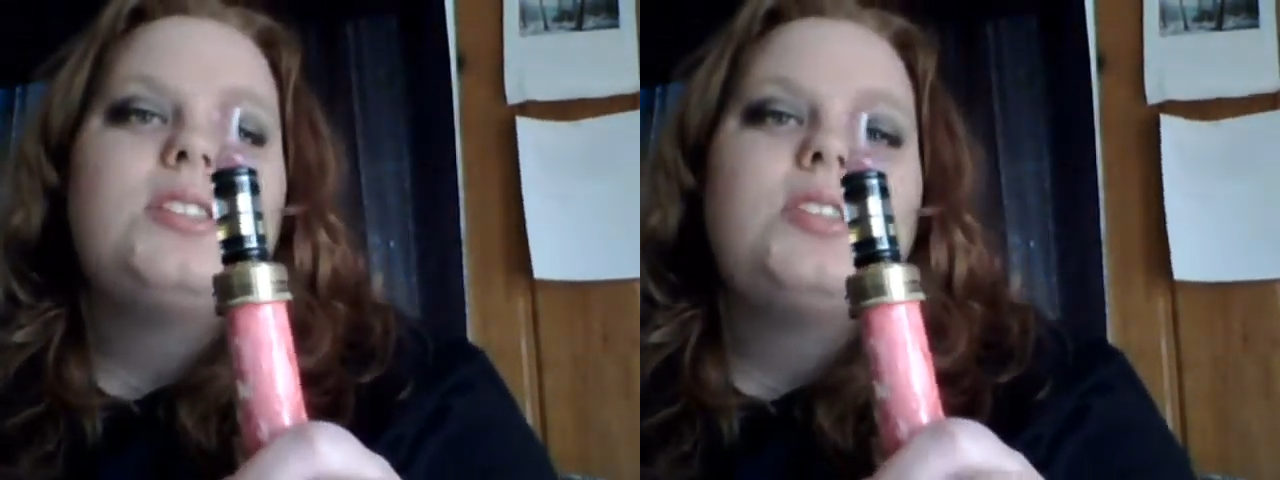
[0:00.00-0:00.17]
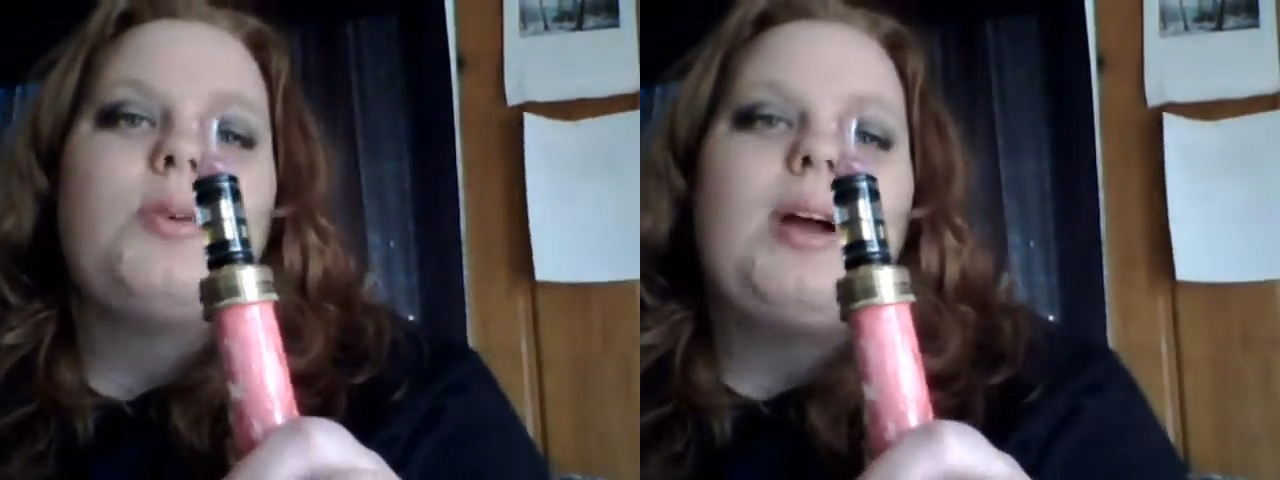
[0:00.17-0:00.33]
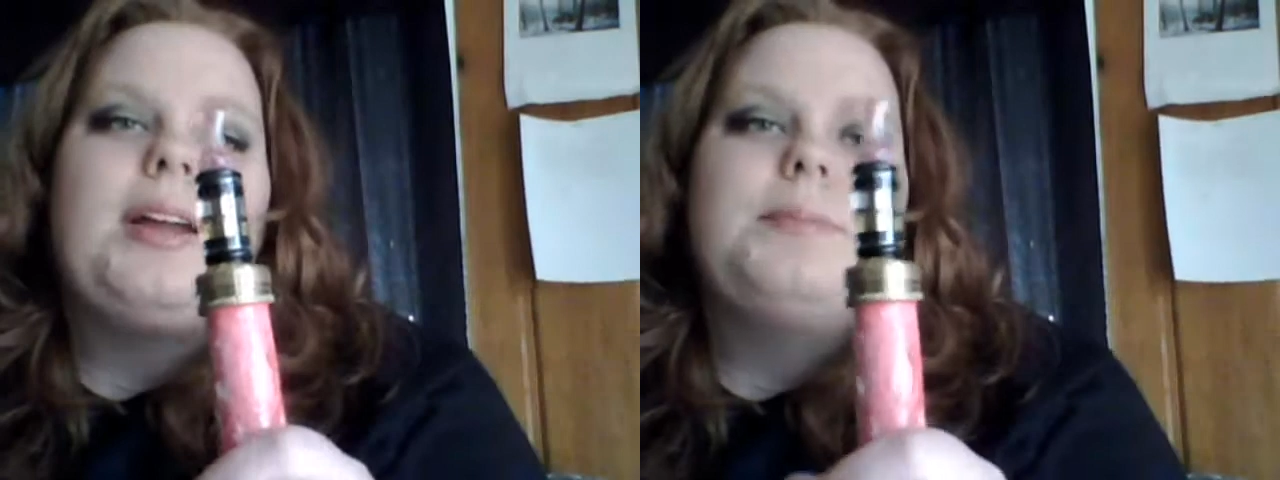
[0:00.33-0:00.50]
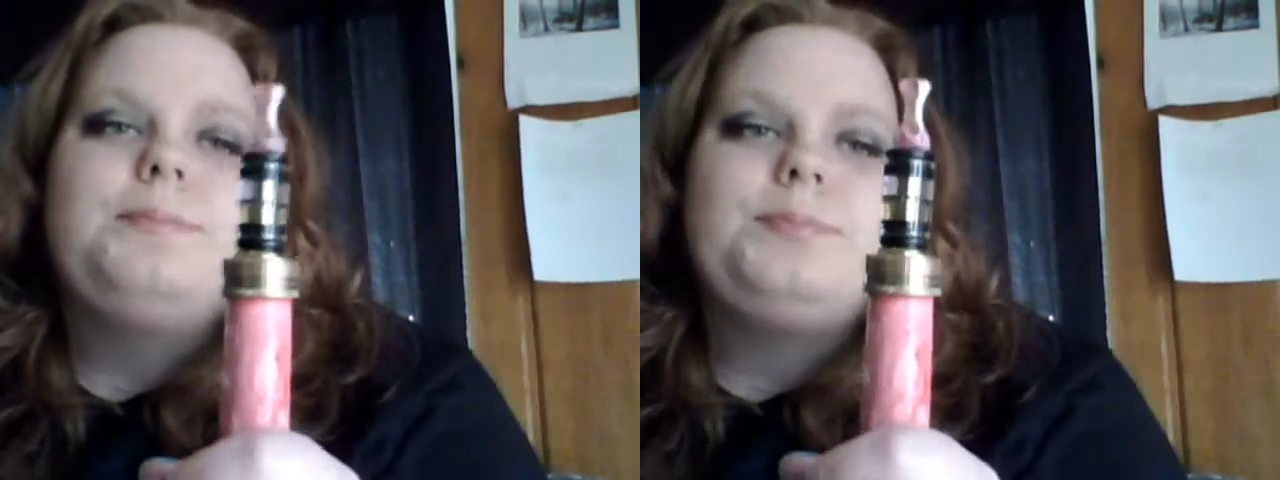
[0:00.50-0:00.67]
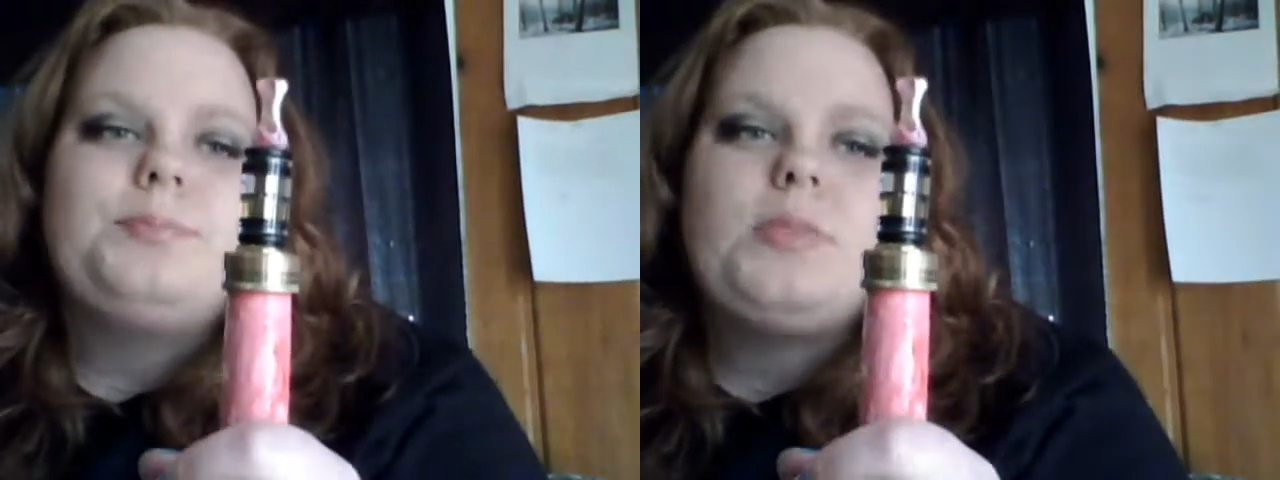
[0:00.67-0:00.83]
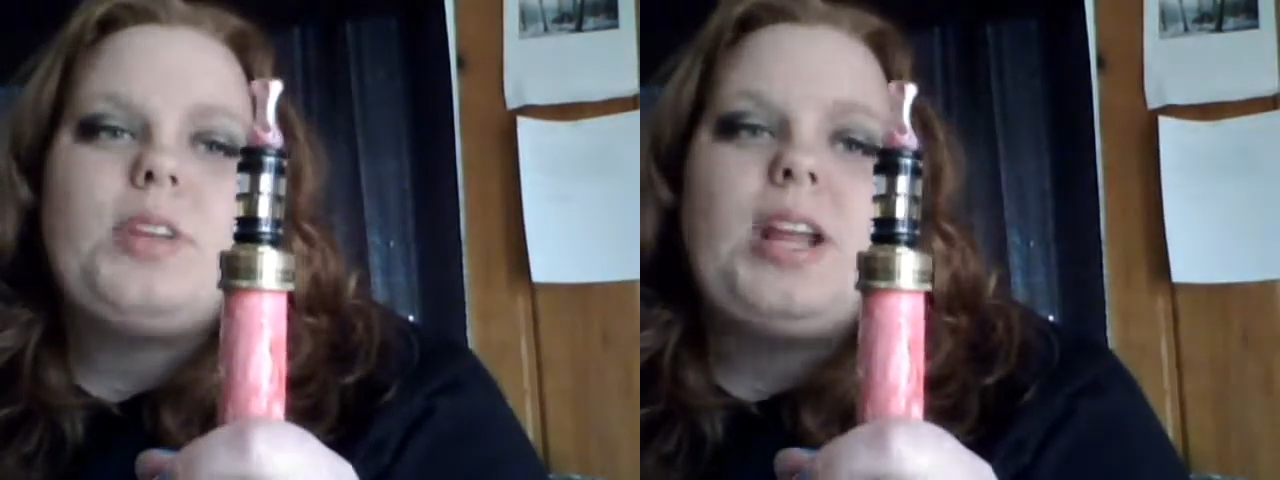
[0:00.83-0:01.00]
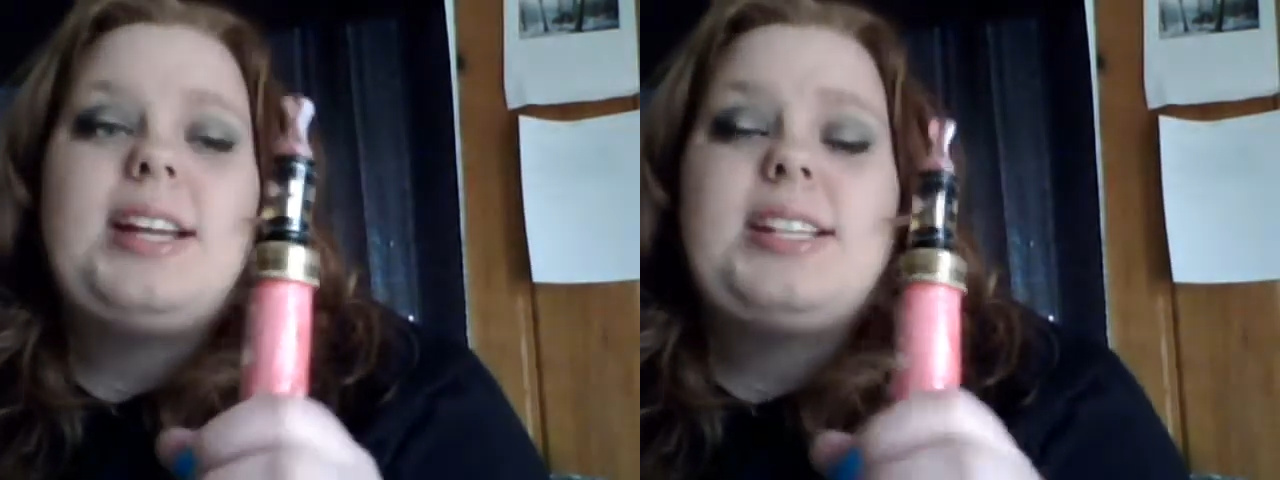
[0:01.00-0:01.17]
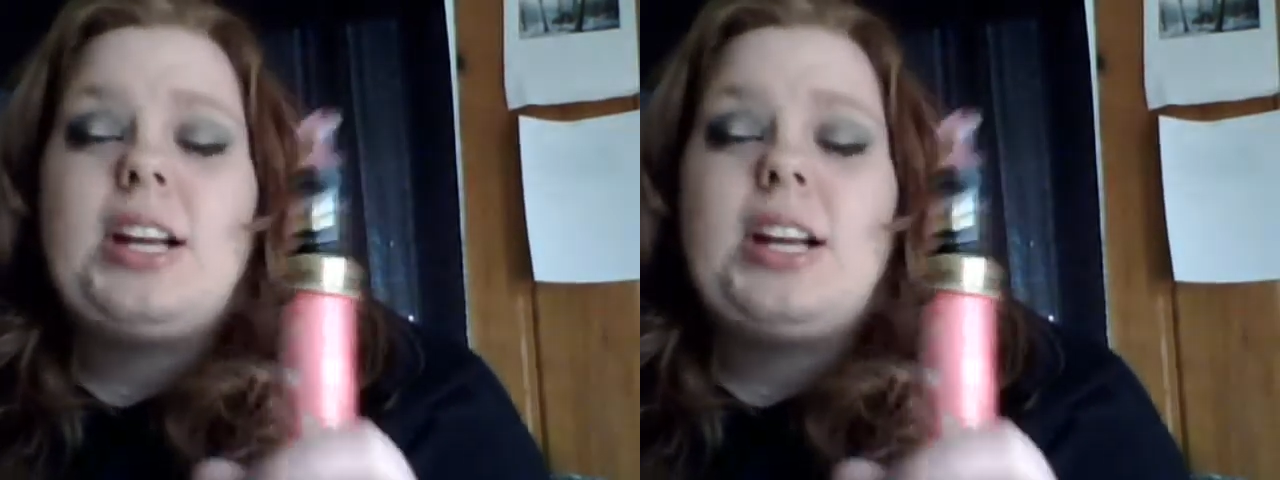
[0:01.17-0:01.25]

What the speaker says: So I